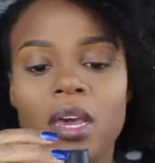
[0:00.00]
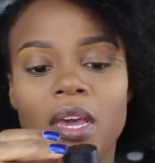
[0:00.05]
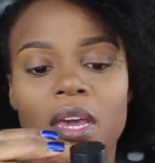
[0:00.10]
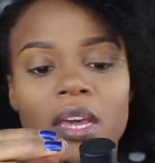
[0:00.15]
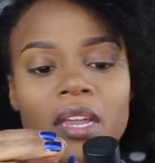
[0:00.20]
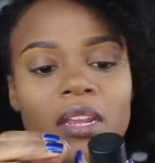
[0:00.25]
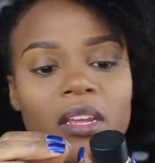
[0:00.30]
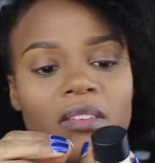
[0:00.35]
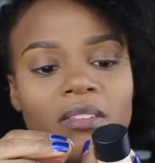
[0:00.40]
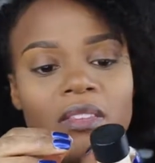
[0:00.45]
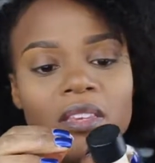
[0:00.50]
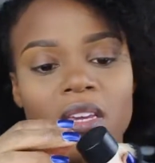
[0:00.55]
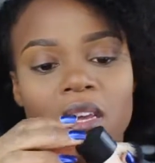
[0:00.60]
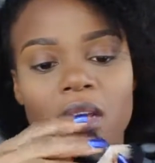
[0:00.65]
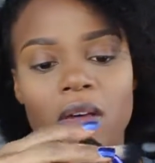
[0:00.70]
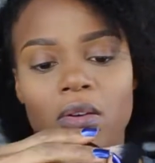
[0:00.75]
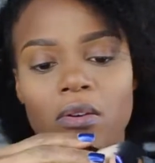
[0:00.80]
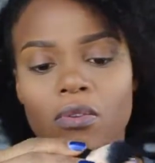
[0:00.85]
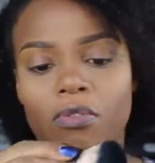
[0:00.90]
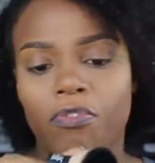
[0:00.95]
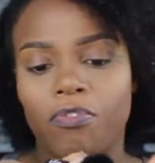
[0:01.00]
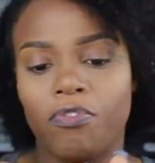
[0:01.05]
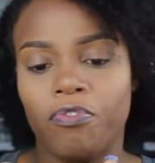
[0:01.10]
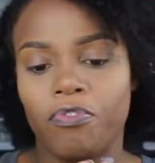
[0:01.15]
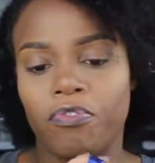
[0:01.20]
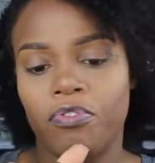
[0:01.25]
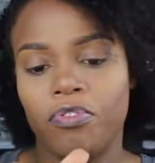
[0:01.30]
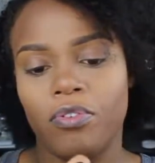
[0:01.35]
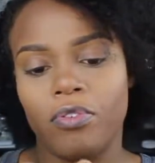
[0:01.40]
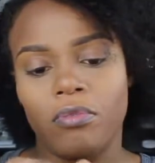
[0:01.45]
It is the
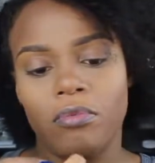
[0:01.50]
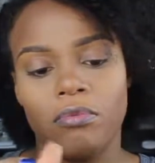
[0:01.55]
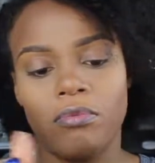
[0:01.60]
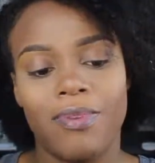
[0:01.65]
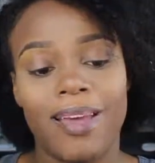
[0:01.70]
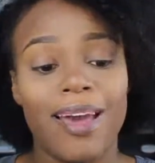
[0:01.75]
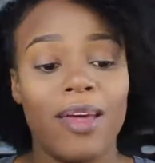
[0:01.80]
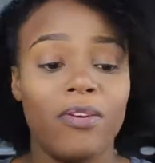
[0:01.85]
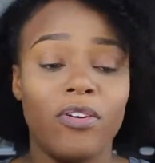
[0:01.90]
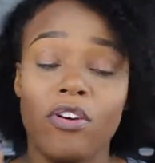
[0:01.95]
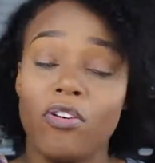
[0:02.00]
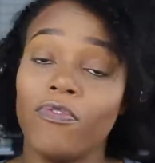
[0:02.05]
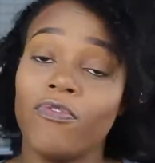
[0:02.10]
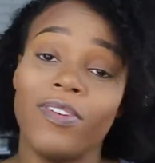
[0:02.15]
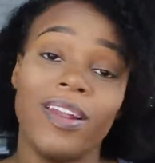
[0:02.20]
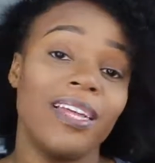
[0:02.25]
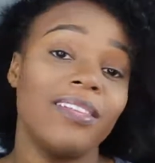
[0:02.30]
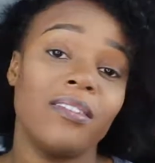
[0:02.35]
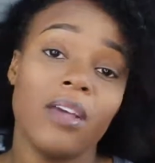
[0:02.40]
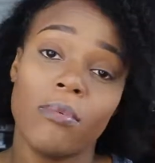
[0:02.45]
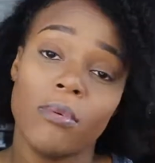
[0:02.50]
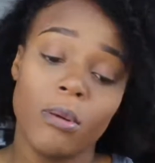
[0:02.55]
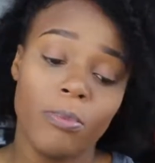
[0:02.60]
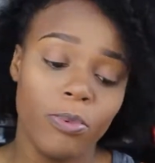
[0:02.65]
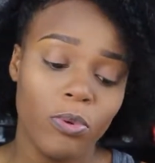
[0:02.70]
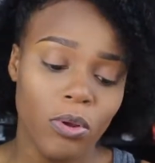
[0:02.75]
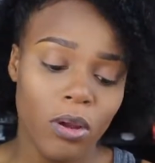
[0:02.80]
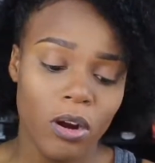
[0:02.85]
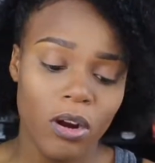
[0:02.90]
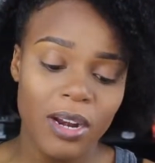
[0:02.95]
e.l.f. I don't know, flat top
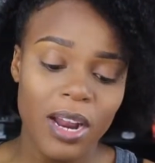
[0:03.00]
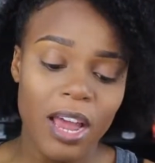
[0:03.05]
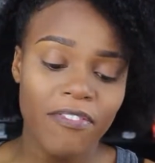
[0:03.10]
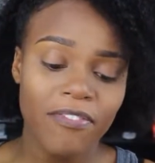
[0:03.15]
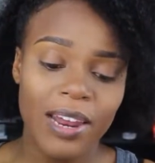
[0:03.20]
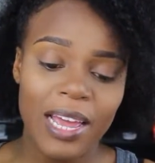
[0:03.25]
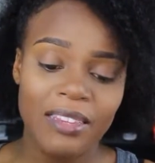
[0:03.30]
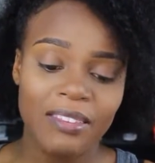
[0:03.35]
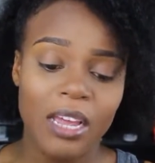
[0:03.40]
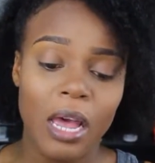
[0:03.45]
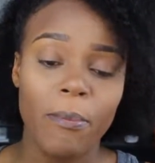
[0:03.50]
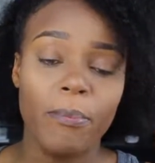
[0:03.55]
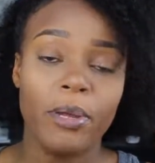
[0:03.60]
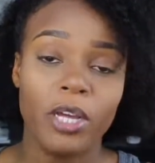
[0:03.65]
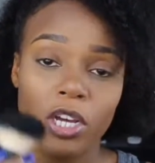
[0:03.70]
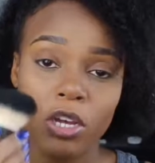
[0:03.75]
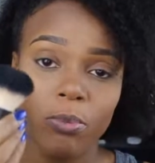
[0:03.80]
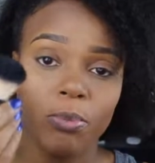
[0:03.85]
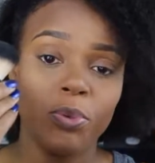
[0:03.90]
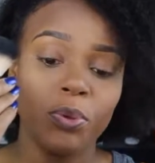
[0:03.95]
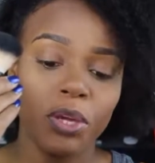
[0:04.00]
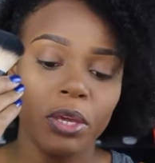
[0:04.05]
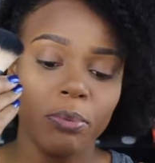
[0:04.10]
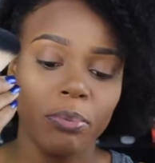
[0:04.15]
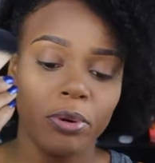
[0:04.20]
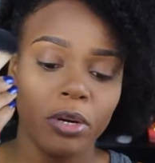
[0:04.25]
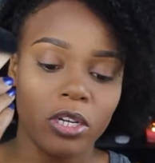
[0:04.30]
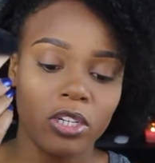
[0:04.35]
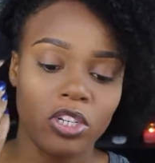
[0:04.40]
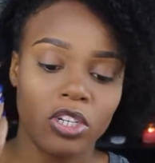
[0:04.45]
or not flat top, but Kabuki
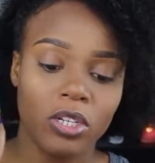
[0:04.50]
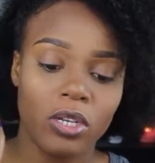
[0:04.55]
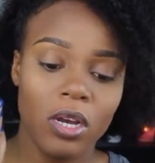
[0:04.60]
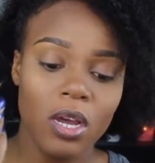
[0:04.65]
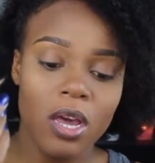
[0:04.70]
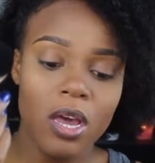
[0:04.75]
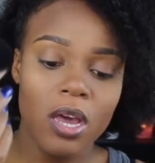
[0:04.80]
brush.